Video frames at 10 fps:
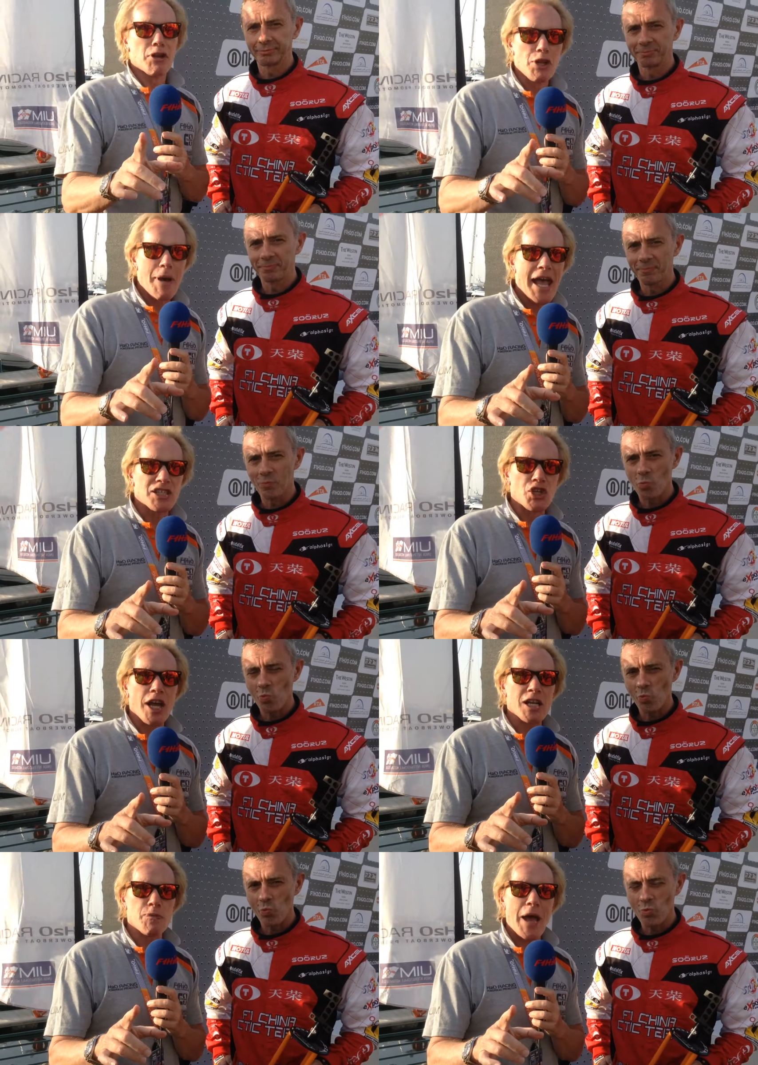Speaker 1: Welcome to the
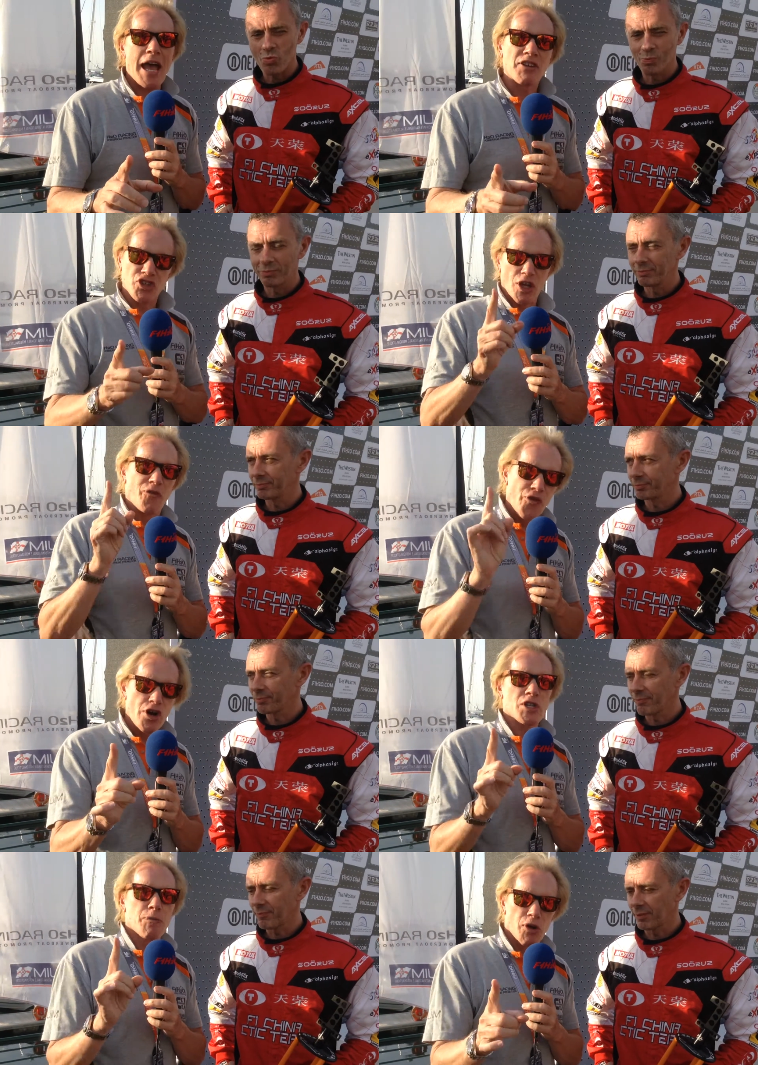backstage pass and the
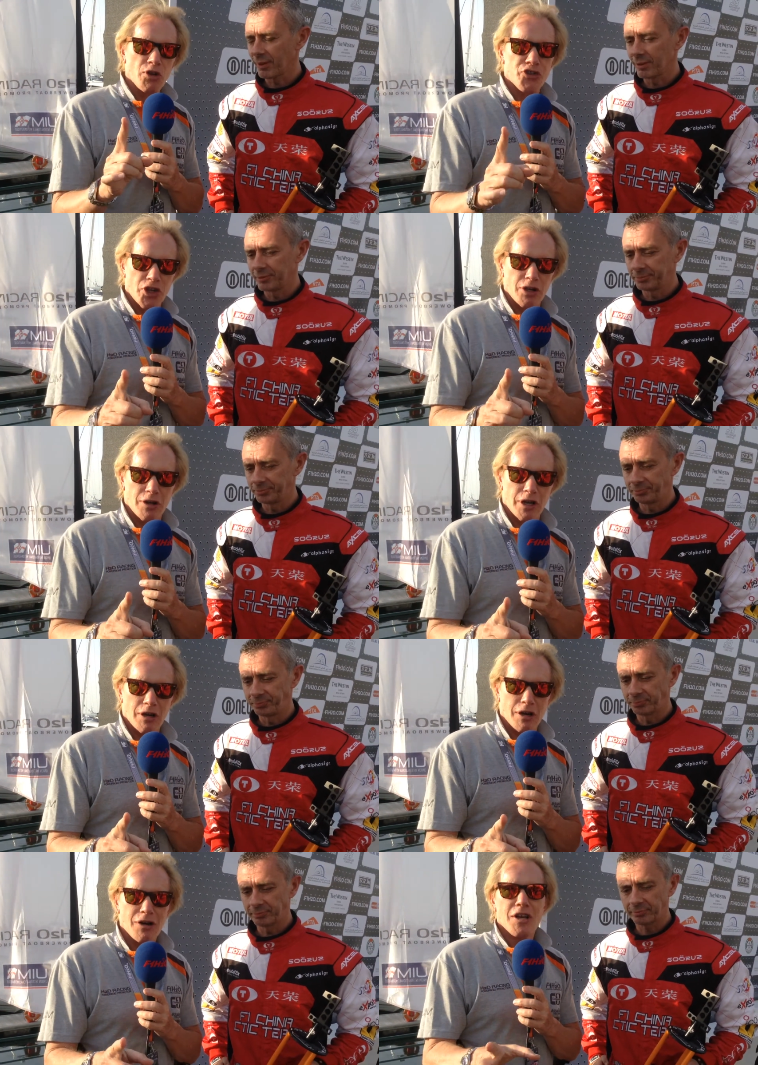first pole sitter
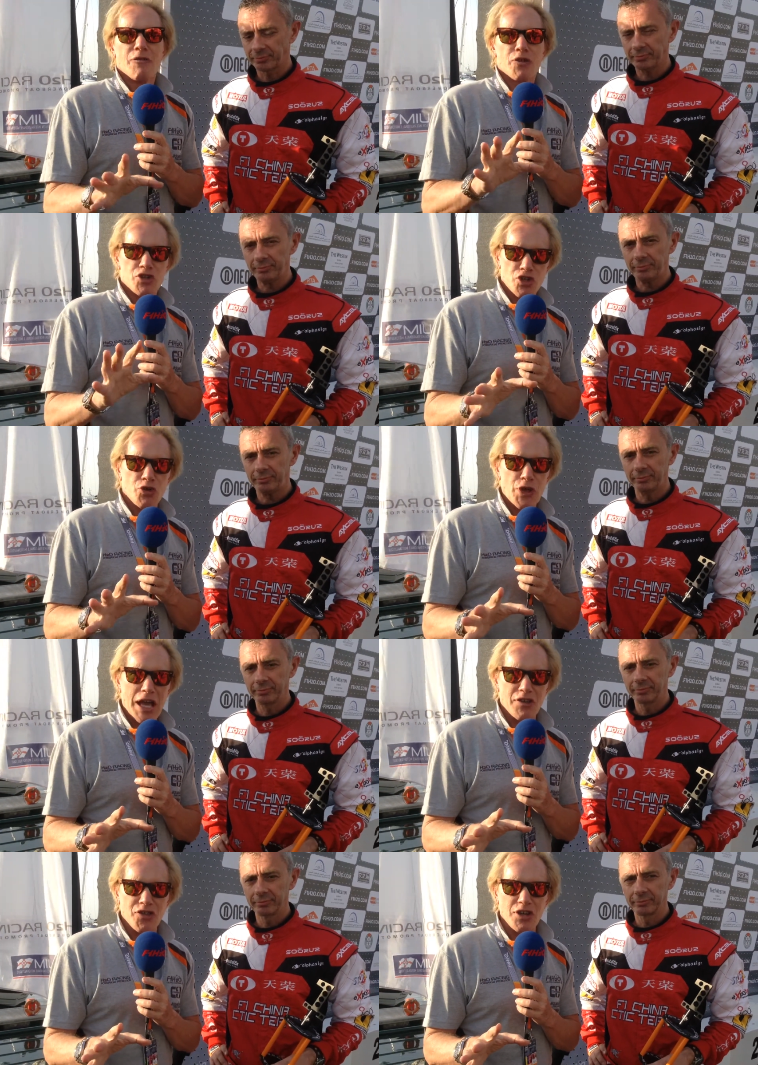here for
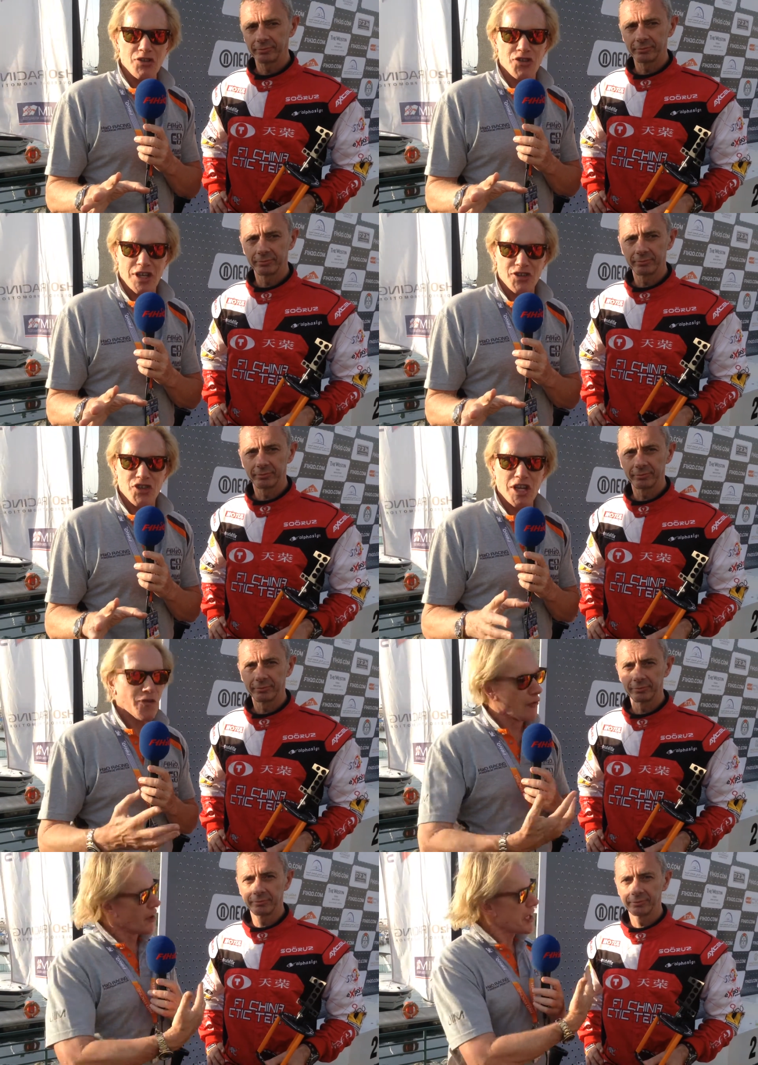
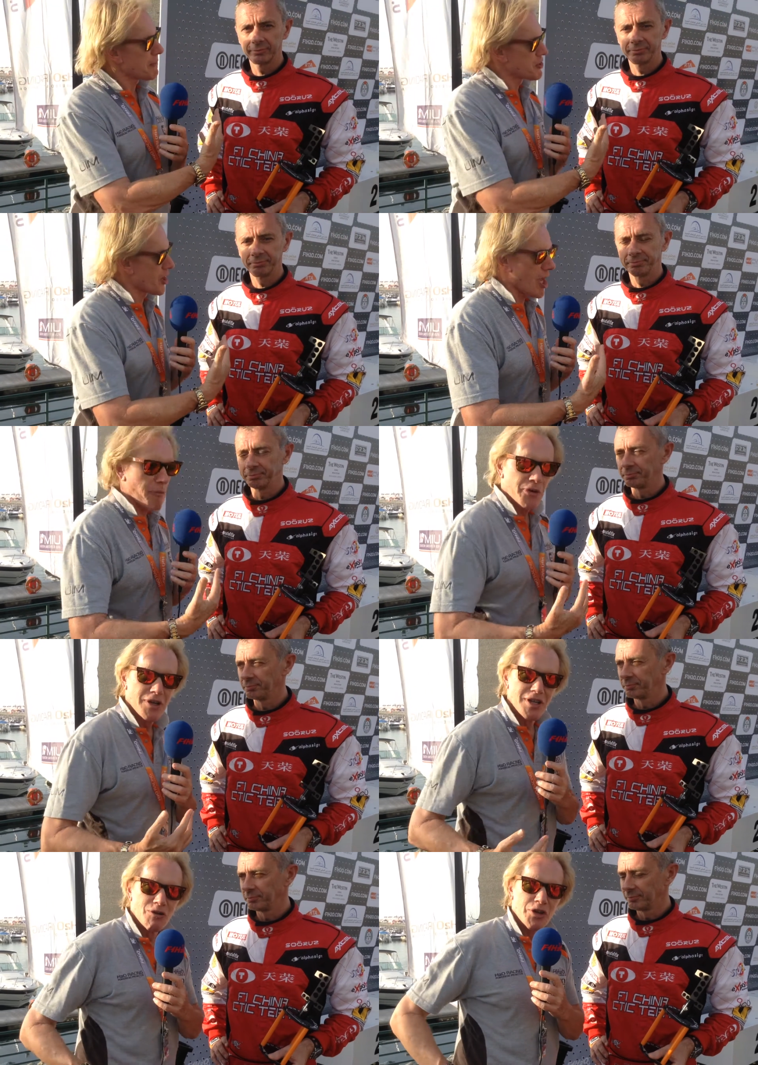2016 Philippe Chiappe
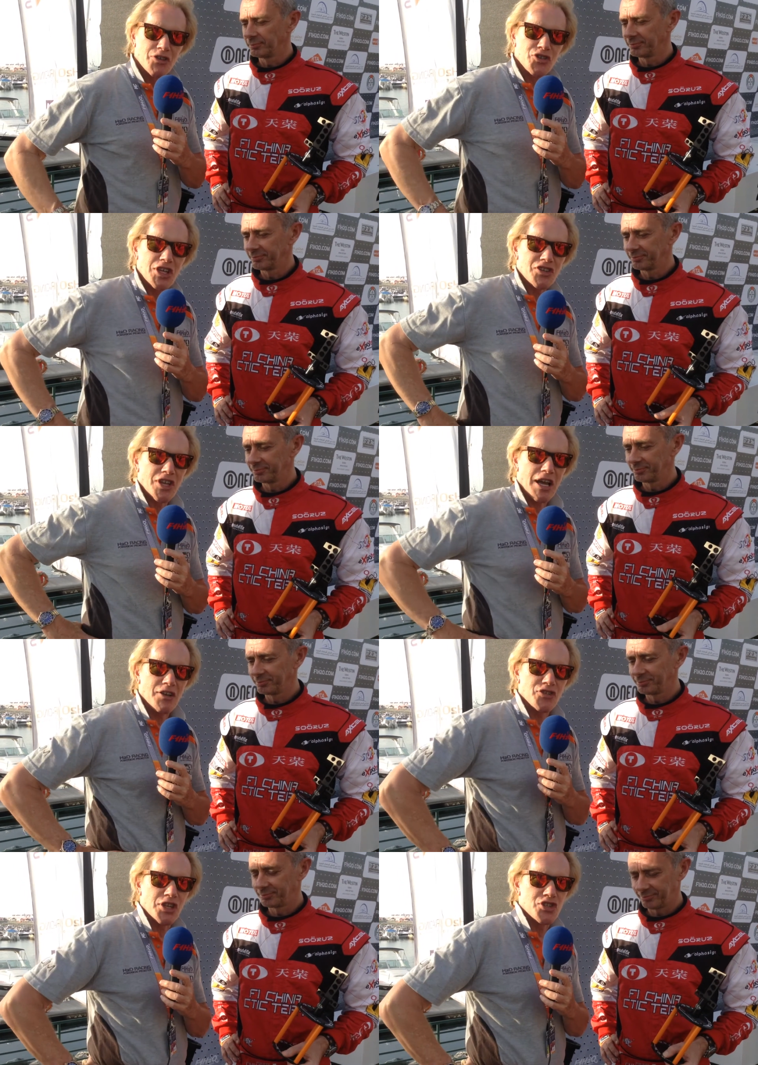with a
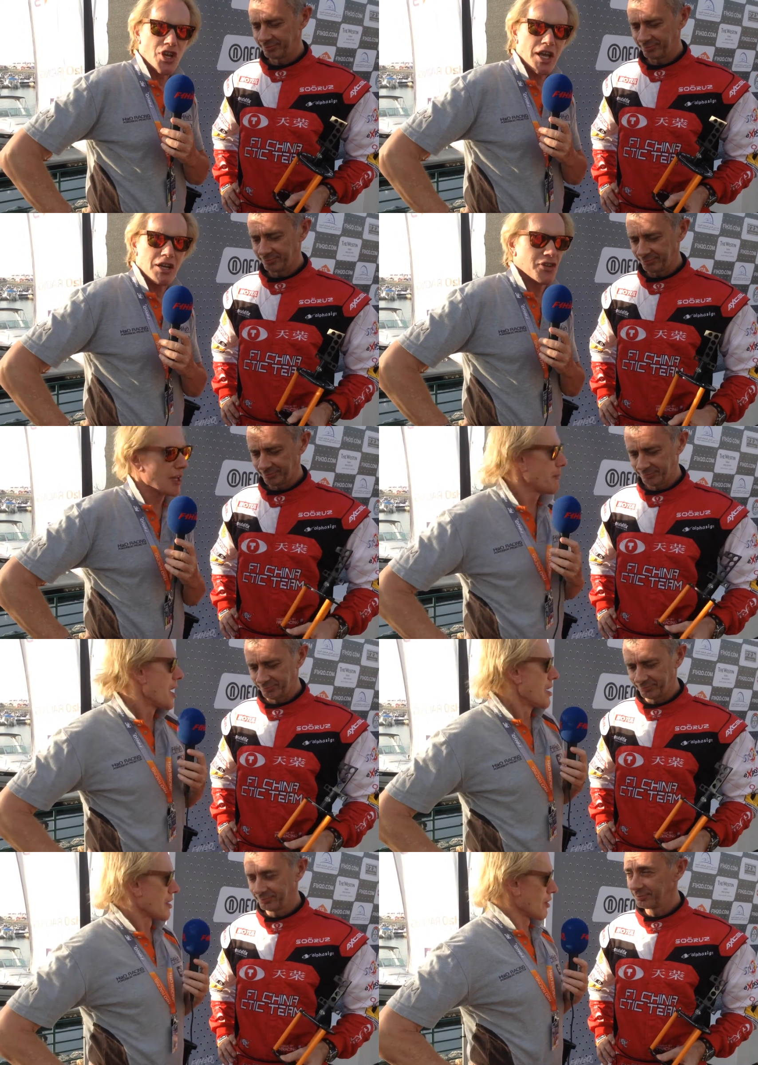CTIC China team.
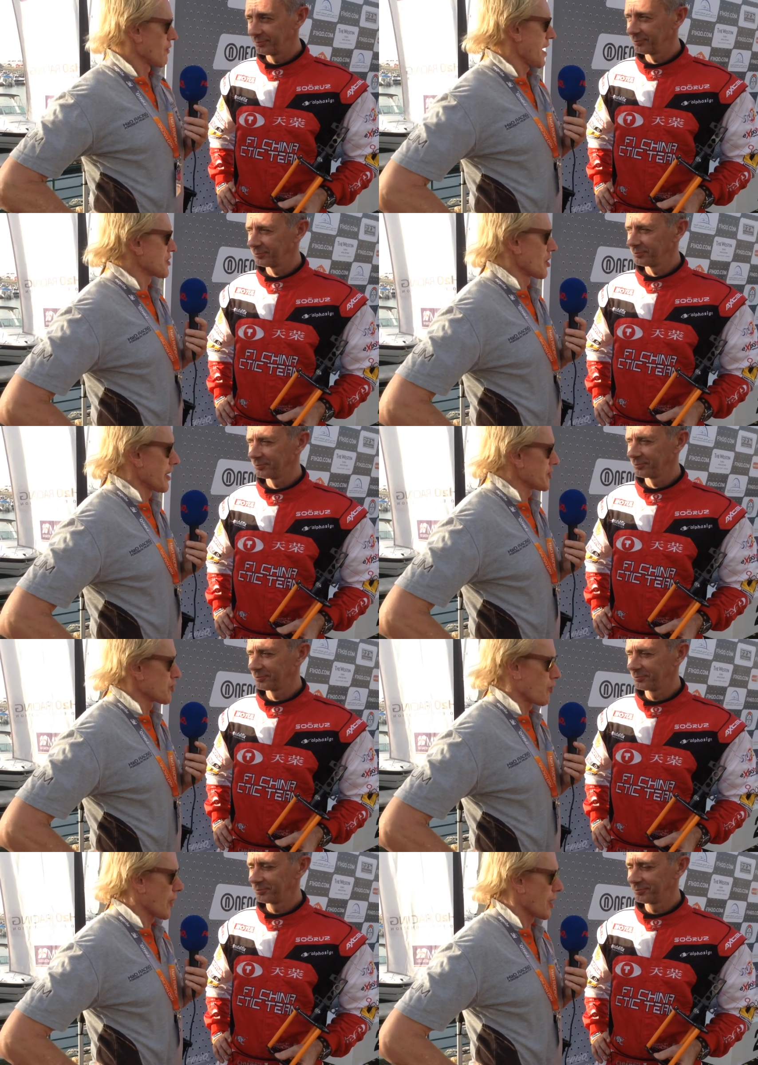
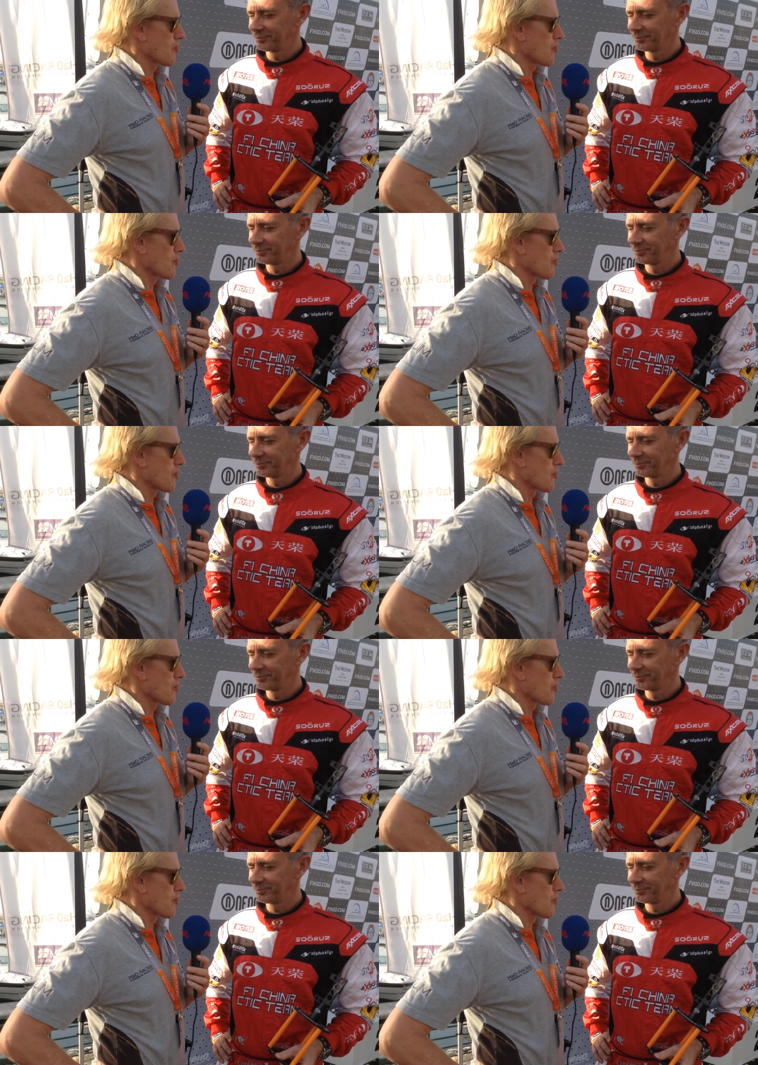Congratulations. What a